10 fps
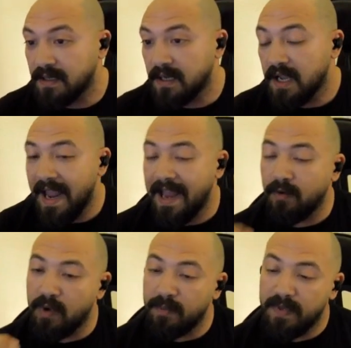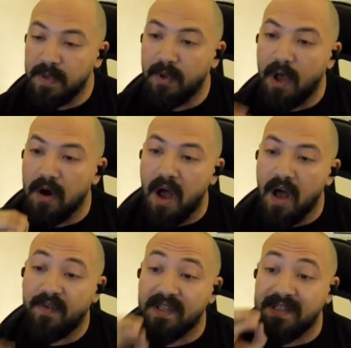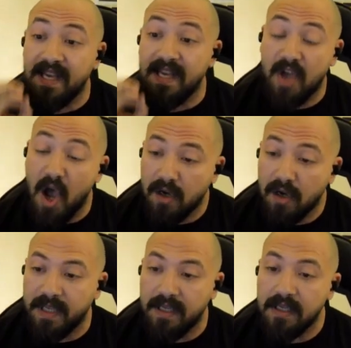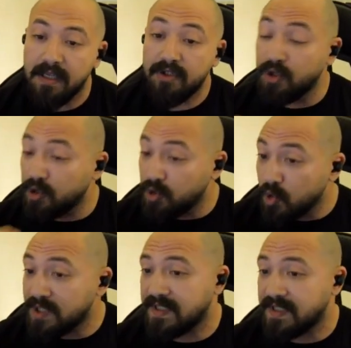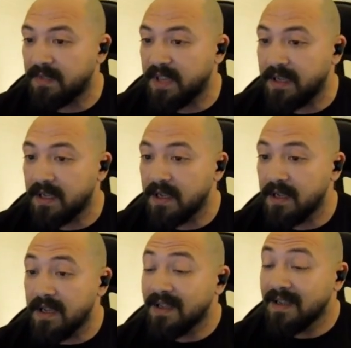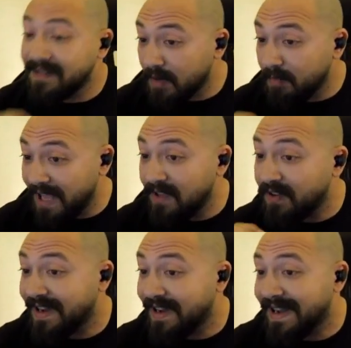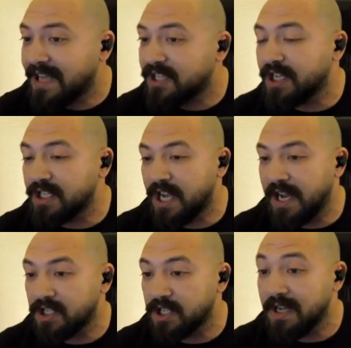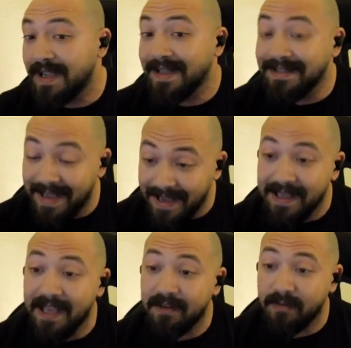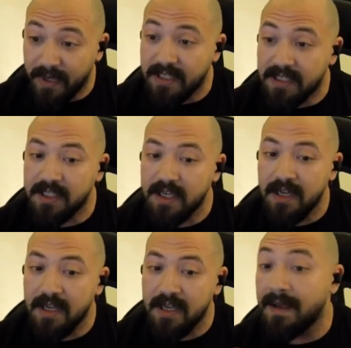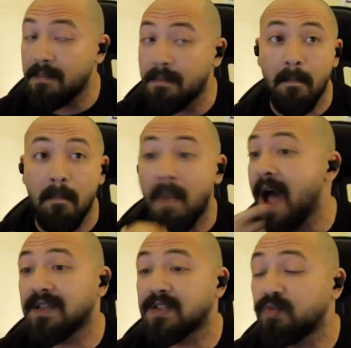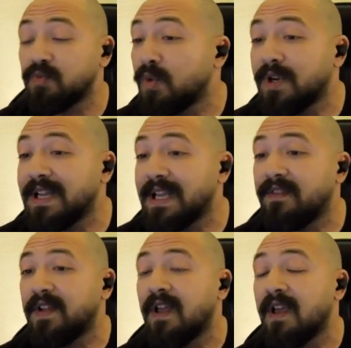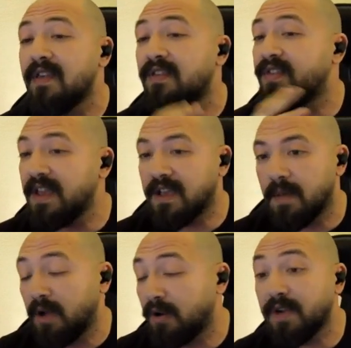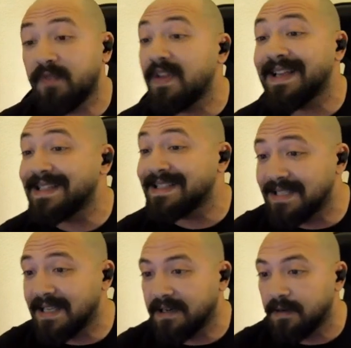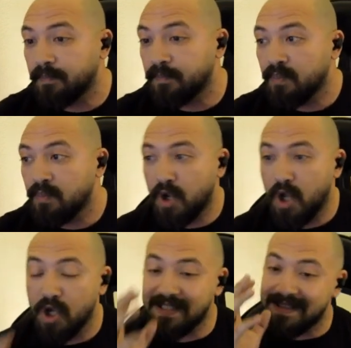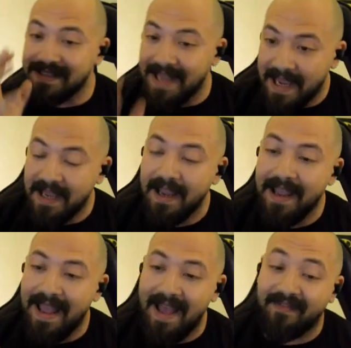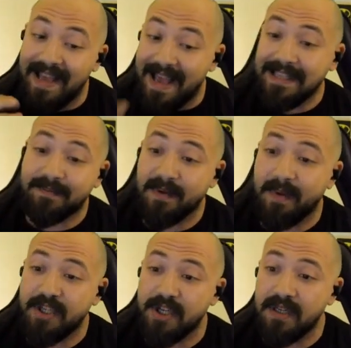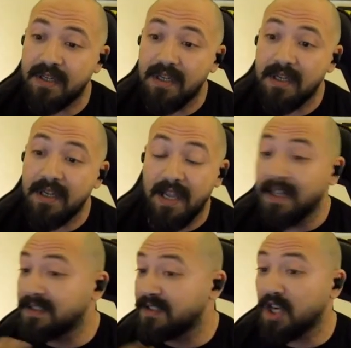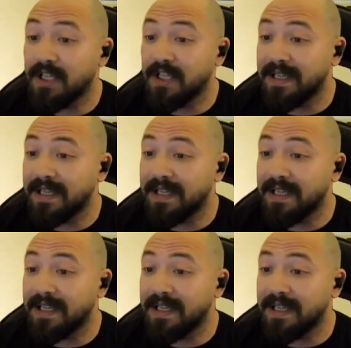And when people are offered the autonomy to do something, their behavior can actually change. They can reach to miles we wouldn't even think about or even consider because they have the aspiration internally